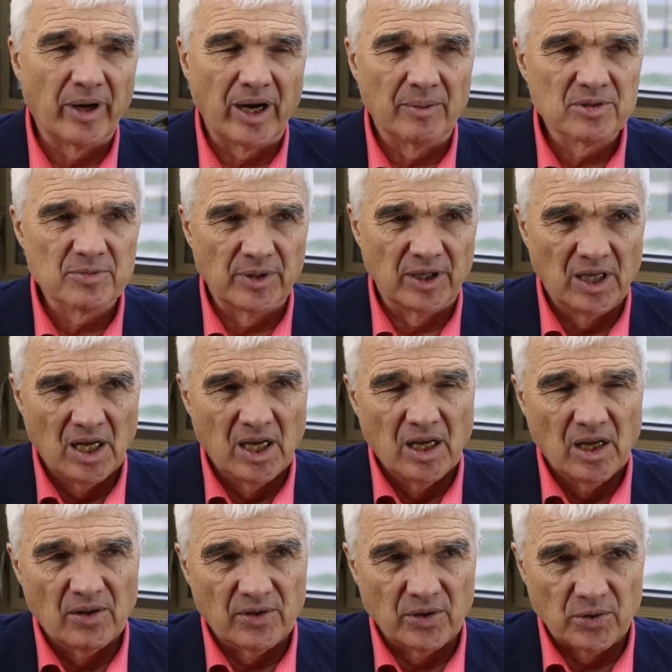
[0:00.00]
maps, but
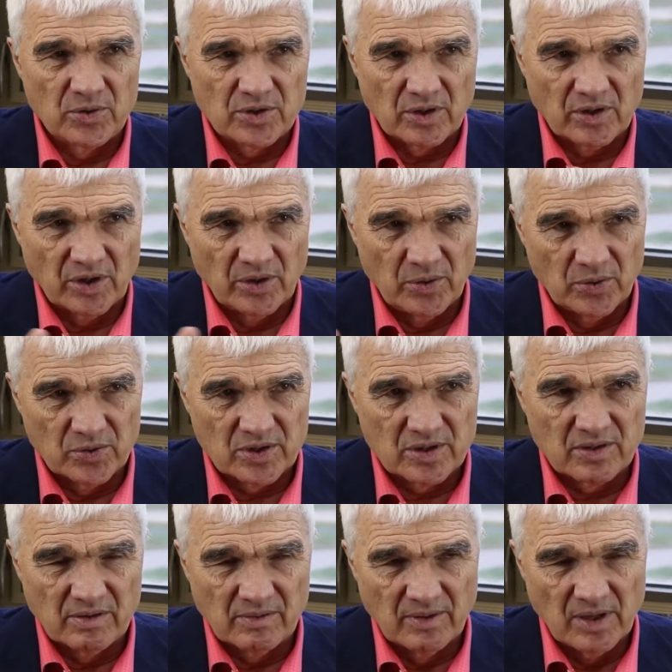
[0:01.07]
those are
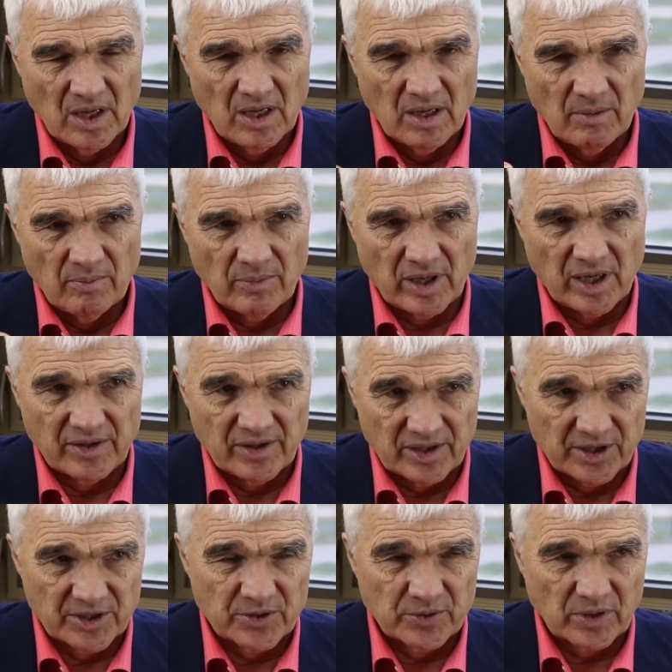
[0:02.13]
used by the
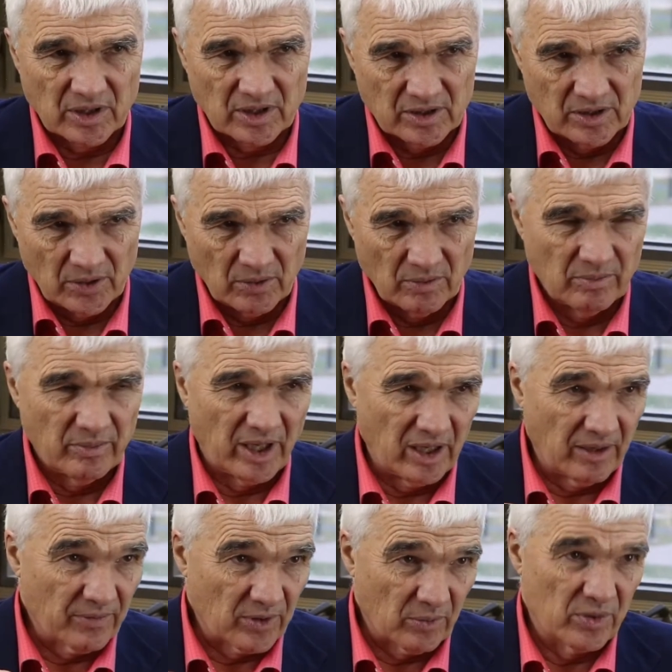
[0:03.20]
district
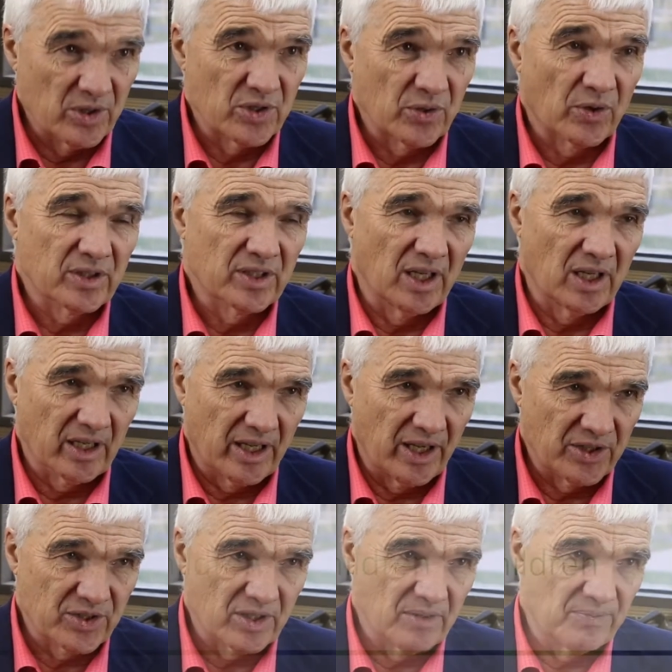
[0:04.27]
mainly for resource
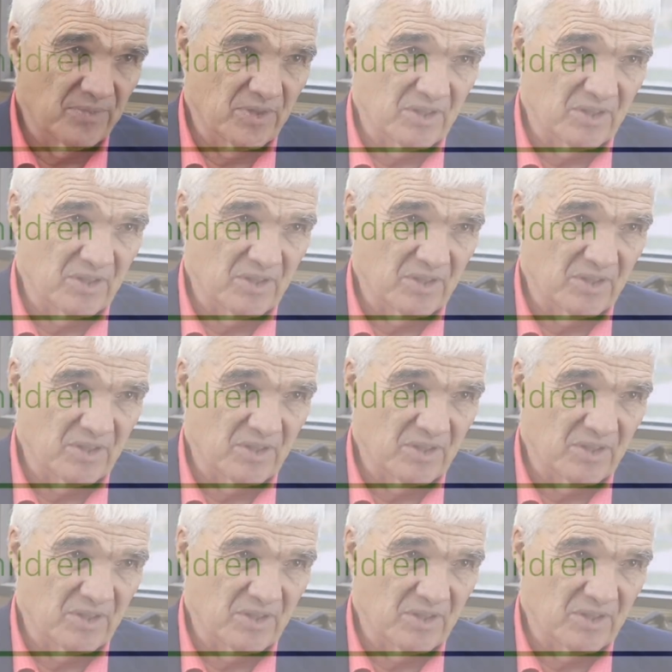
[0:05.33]
allocation.